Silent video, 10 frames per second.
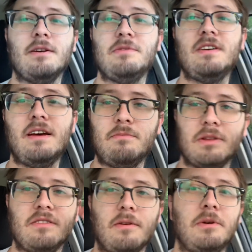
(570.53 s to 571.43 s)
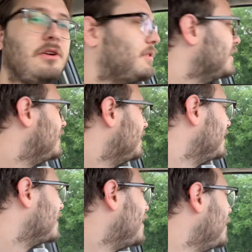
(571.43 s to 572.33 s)
upset, please let me know in
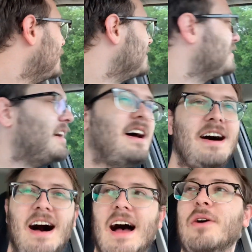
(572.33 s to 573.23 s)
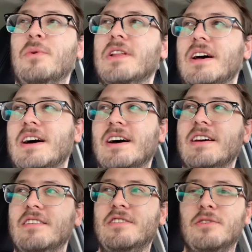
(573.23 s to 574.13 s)
the comments. I will
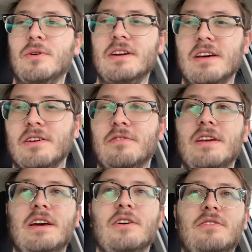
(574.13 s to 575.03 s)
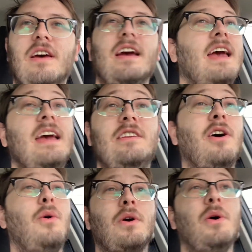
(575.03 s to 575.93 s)
do another video saying, hey,
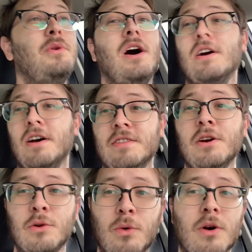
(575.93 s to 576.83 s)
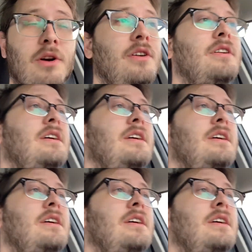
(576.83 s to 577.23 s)
don't go knock on their door.